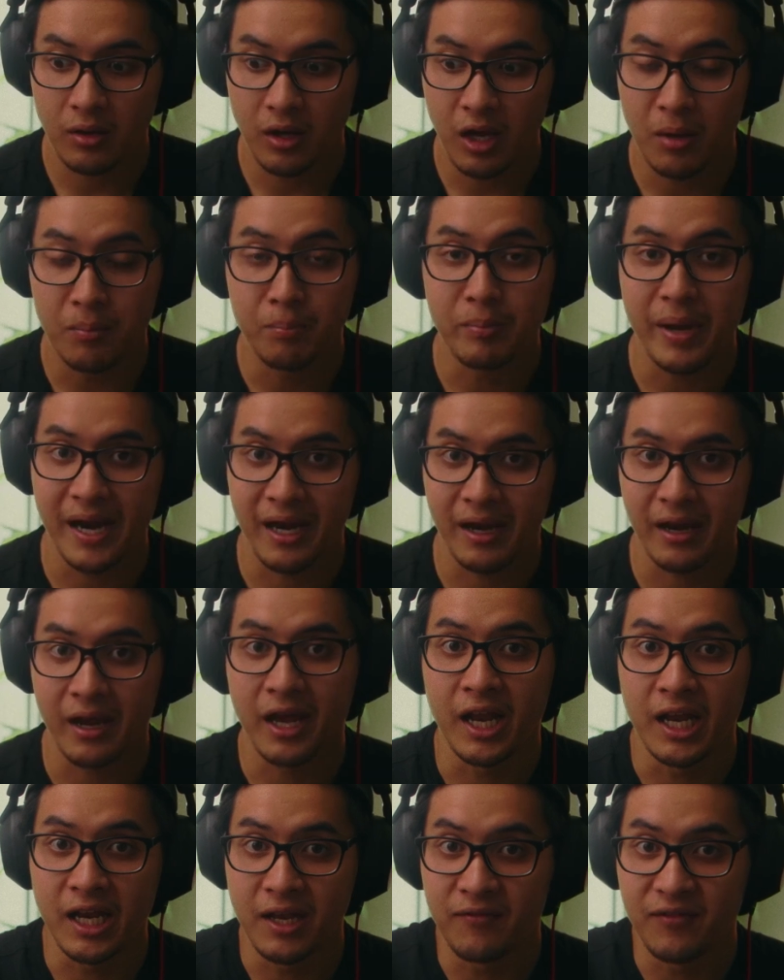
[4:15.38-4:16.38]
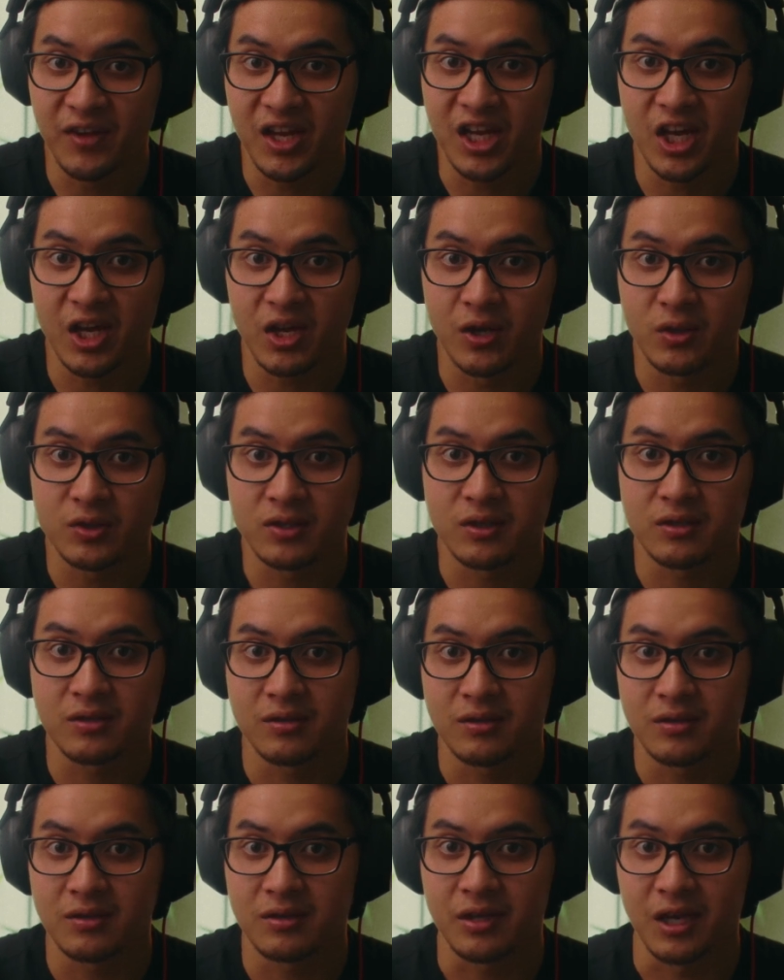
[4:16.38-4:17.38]
embedded in the videos,
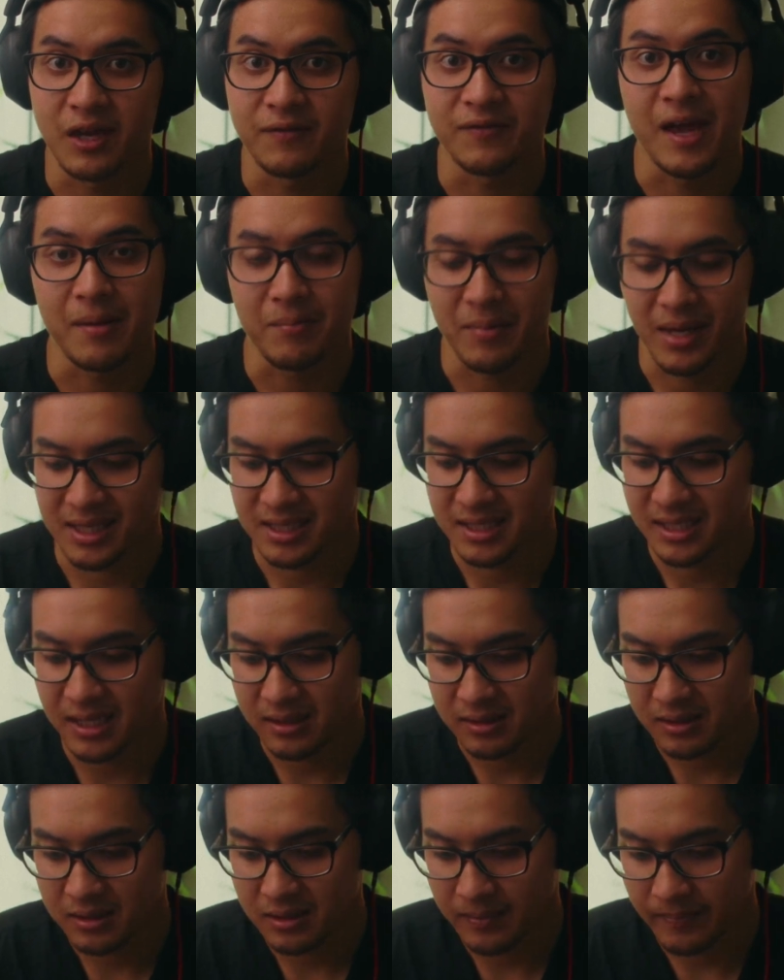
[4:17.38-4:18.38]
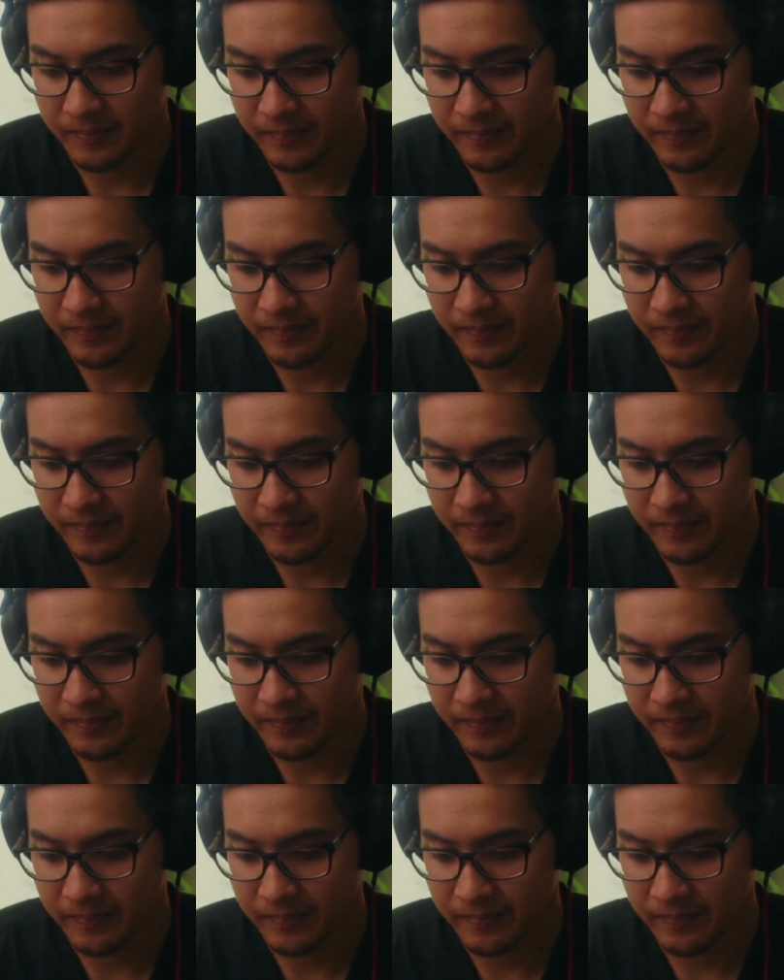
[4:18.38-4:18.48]
if that makes sense.